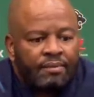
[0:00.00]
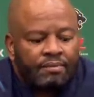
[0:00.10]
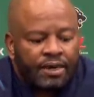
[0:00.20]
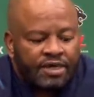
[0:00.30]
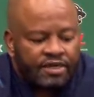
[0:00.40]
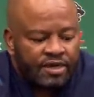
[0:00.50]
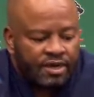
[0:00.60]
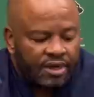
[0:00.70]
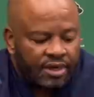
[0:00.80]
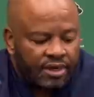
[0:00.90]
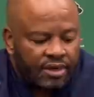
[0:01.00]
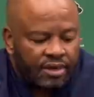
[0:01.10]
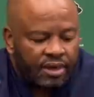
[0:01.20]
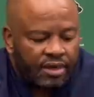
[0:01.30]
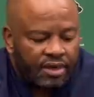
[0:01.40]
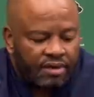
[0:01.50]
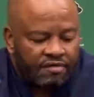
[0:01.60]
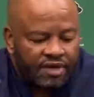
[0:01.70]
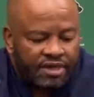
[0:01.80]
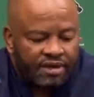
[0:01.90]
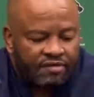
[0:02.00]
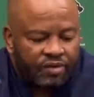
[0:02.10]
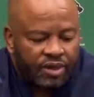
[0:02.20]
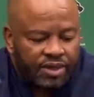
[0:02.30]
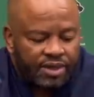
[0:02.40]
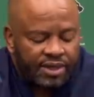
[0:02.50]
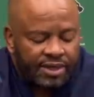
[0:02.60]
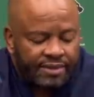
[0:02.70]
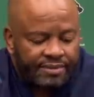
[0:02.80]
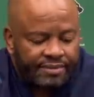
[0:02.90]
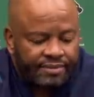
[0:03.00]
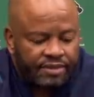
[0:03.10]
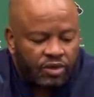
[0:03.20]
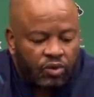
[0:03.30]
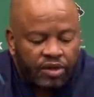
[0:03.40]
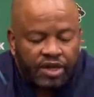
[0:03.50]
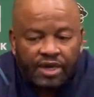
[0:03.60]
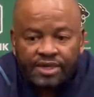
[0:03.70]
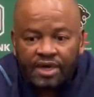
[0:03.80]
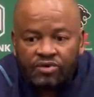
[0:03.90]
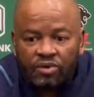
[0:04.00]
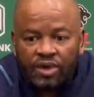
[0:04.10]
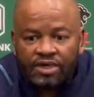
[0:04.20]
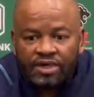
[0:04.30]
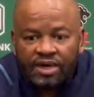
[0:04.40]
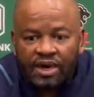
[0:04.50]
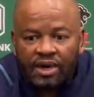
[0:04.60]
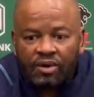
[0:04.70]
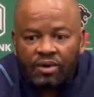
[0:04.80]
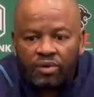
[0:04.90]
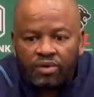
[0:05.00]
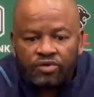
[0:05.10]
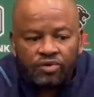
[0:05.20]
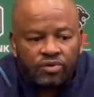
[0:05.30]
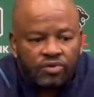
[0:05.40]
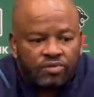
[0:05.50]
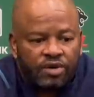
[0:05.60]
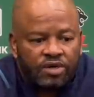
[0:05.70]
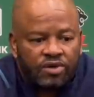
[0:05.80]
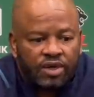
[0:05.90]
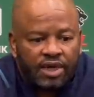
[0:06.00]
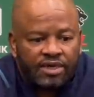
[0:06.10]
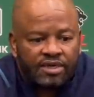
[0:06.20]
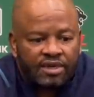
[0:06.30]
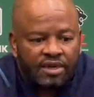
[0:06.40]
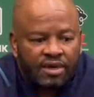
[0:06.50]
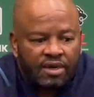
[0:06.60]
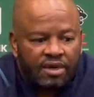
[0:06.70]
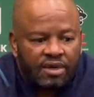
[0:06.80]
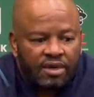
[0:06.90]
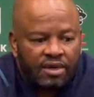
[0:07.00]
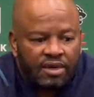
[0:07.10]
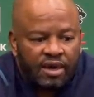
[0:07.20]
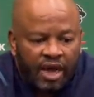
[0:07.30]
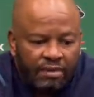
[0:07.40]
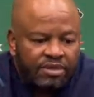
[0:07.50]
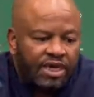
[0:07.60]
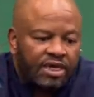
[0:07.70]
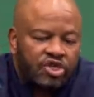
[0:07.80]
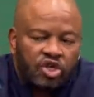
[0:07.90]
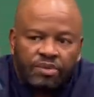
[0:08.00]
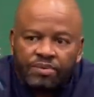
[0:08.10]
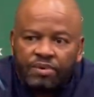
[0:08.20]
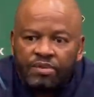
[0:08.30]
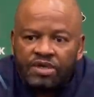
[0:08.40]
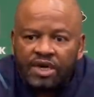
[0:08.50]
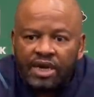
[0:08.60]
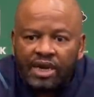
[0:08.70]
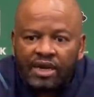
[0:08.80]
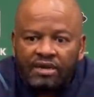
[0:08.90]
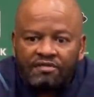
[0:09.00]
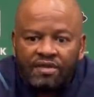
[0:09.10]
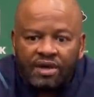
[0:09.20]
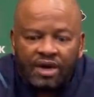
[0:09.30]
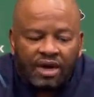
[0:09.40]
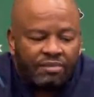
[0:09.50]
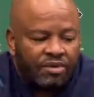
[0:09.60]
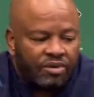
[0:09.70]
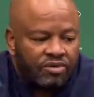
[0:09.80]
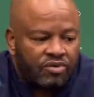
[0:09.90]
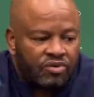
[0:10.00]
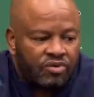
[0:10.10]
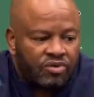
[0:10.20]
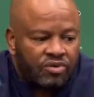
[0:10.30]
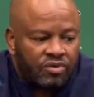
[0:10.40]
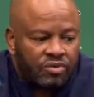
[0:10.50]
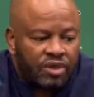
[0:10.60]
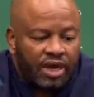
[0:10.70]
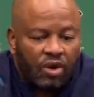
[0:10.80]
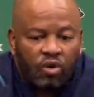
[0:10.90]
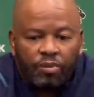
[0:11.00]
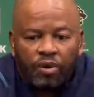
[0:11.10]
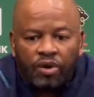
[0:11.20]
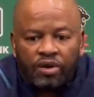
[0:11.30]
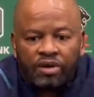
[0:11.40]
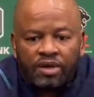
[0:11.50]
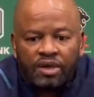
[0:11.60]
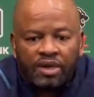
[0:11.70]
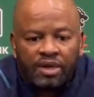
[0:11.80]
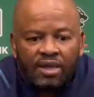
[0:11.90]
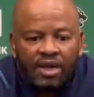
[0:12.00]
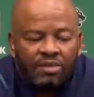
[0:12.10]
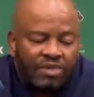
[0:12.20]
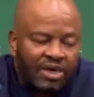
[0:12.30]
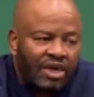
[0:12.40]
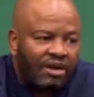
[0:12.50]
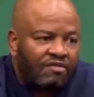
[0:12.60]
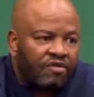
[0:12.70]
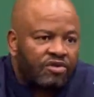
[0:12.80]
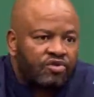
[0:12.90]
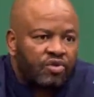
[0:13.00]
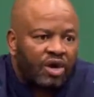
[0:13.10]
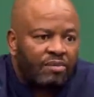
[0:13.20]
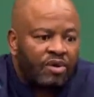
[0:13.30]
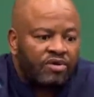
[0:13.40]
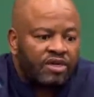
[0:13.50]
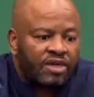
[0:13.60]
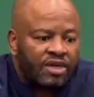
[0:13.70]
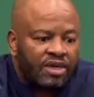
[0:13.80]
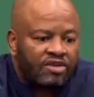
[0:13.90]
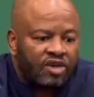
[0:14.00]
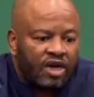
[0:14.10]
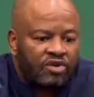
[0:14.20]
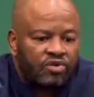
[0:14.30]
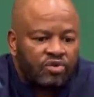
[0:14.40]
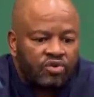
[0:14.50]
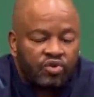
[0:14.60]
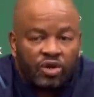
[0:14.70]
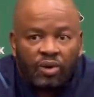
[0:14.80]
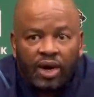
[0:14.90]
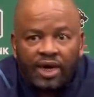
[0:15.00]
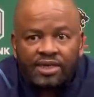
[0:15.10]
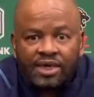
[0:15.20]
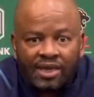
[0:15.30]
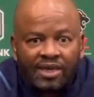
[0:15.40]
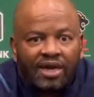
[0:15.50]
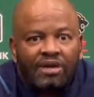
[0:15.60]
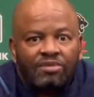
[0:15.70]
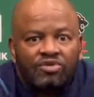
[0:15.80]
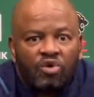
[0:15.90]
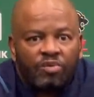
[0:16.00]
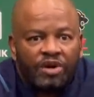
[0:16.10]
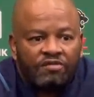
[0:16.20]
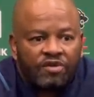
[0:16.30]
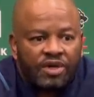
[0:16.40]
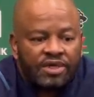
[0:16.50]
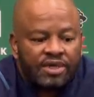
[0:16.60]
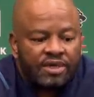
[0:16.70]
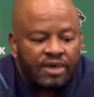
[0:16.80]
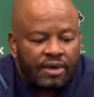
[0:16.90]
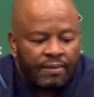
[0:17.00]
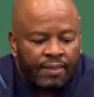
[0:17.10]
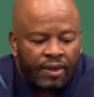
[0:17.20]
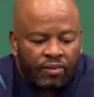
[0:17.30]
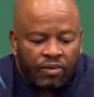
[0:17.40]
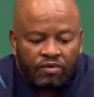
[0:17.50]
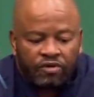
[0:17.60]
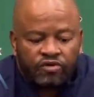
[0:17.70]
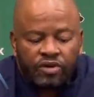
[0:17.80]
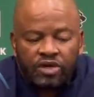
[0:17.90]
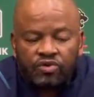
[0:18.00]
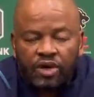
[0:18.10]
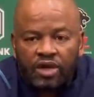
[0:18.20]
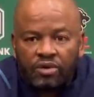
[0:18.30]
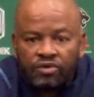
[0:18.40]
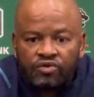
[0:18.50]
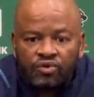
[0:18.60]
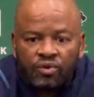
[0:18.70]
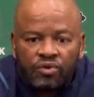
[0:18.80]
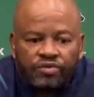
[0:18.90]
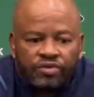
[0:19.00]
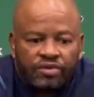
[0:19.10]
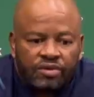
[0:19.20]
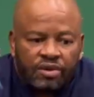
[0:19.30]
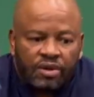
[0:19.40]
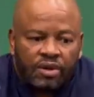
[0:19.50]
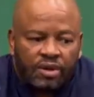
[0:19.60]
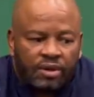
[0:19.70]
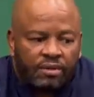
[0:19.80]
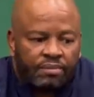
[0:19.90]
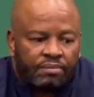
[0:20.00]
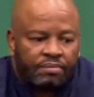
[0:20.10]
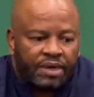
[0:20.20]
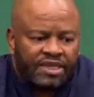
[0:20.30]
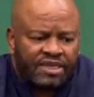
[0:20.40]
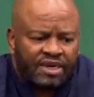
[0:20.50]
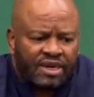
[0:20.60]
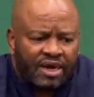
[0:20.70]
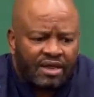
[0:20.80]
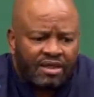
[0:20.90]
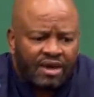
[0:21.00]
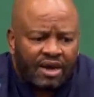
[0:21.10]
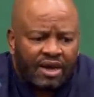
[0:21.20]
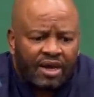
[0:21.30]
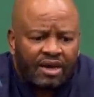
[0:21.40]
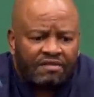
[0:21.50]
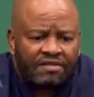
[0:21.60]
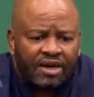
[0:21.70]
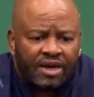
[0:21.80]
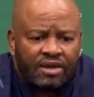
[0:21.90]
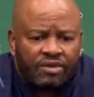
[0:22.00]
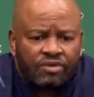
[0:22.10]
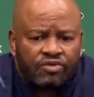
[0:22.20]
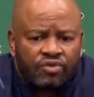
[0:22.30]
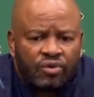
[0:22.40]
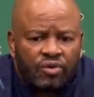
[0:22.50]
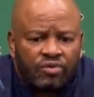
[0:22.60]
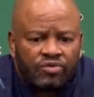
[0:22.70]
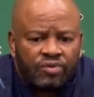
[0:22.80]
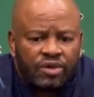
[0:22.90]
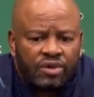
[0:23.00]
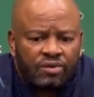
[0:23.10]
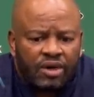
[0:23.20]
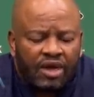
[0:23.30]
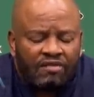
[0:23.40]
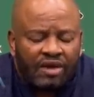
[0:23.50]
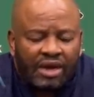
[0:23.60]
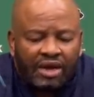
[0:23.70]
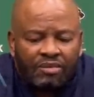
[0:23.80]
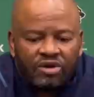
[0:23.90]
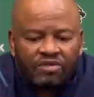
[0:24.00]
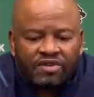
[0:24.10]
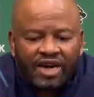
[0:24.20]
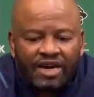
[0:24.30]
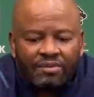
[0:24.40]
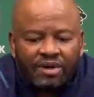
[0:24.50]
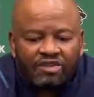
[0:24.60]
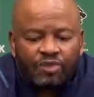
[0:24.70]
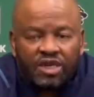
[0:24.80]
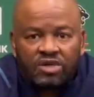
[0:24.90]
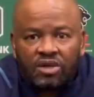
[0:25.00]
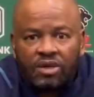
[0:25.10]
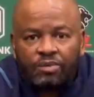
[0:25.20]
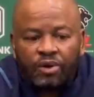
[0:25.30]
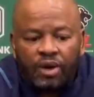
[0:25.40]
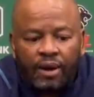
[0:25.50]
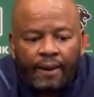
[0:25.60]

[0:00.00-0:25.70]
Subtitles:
But I think the first half was, the good thing is that we wanted an early goal to make sure that the game takes shape immediately. If they are coming to with a low block, they are immediately forced to come out and try to equalize, then the game is open for us. And we were fortunate to get those two goals. But I think, again, after those two goals, we gave a little bit of time and space on the ball.